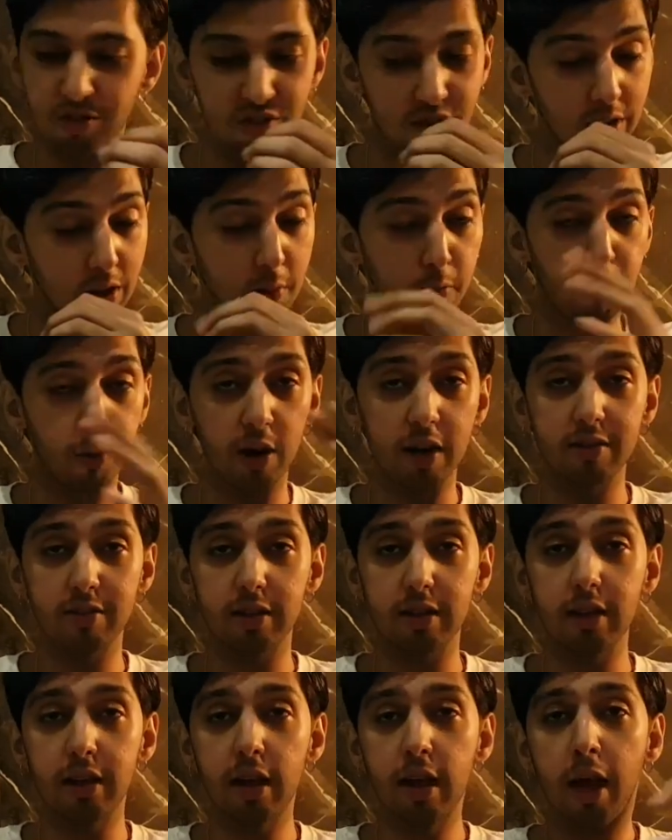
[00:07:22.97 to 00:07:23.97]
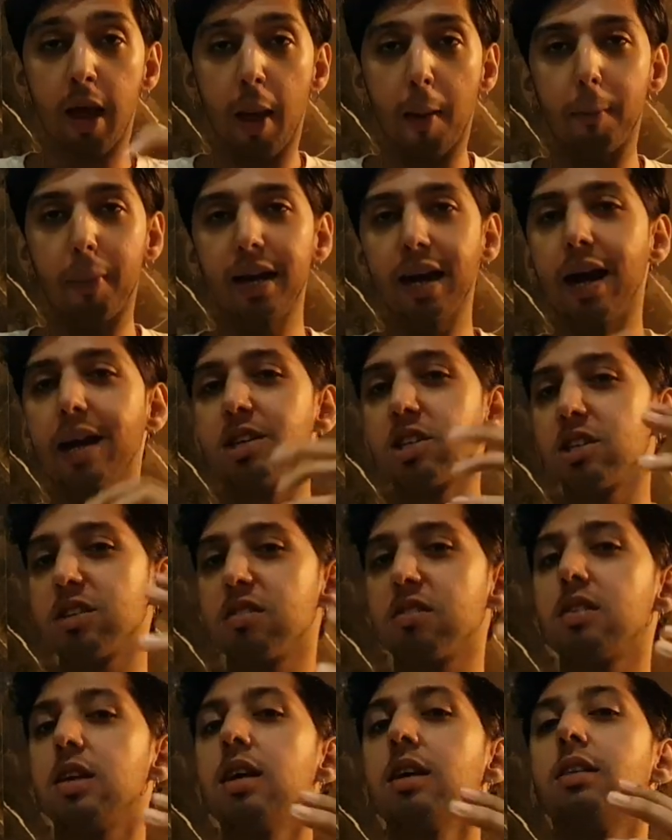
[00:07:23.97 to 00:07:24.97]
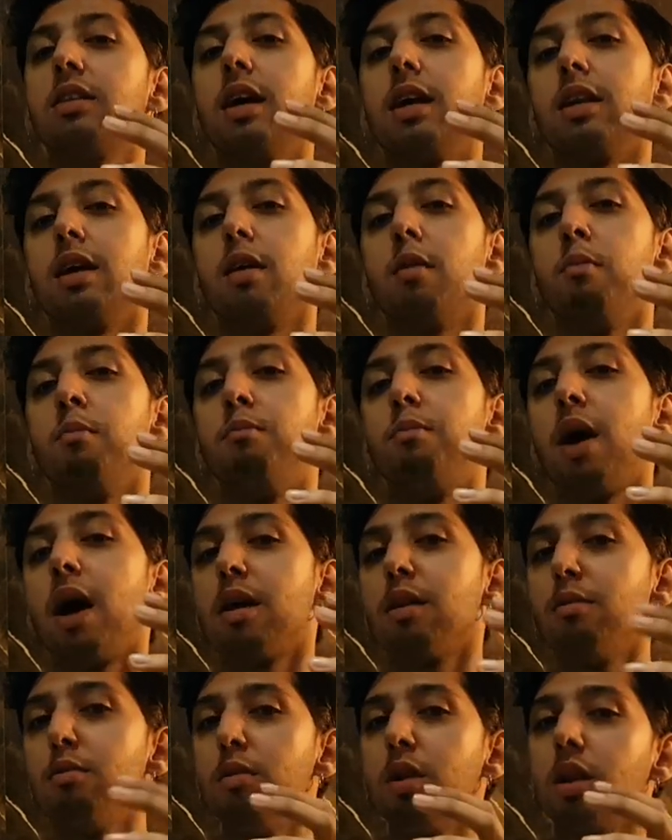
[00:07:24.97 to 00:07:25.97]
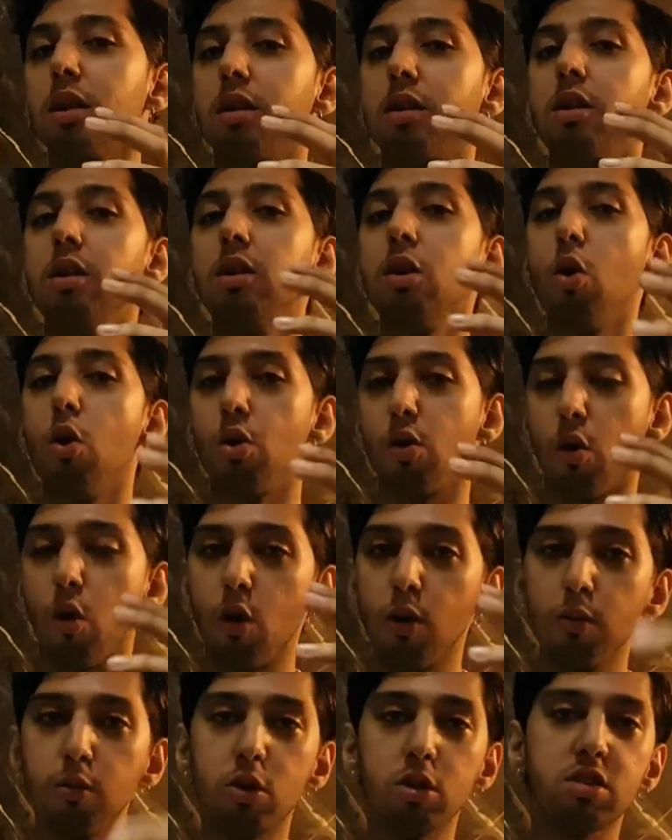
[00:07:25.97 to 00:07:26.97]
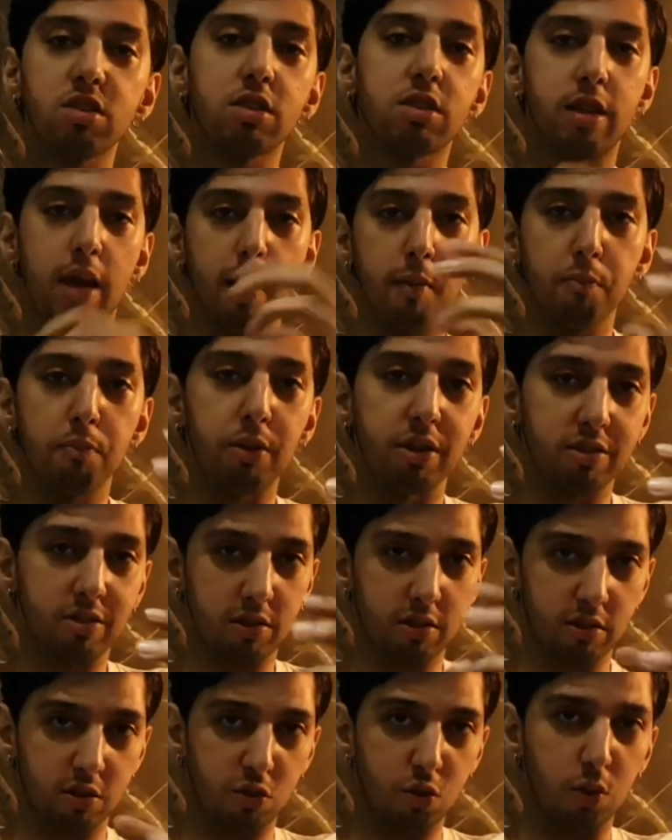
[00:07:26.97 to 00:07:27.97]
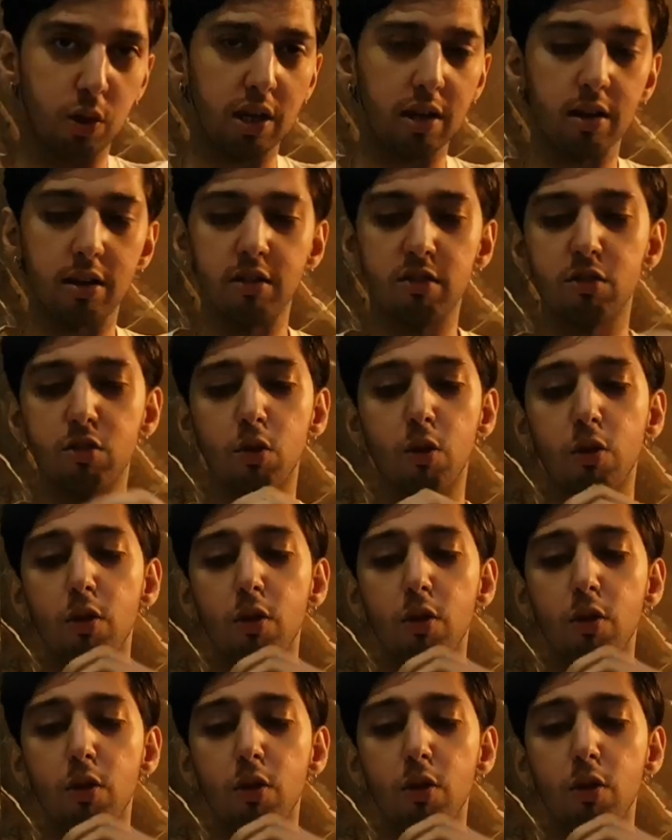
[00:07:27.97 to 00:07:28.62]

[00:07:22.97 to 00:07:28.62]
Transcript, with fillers: still present, but I just think that that buttermilk note almost tempers the sweetness.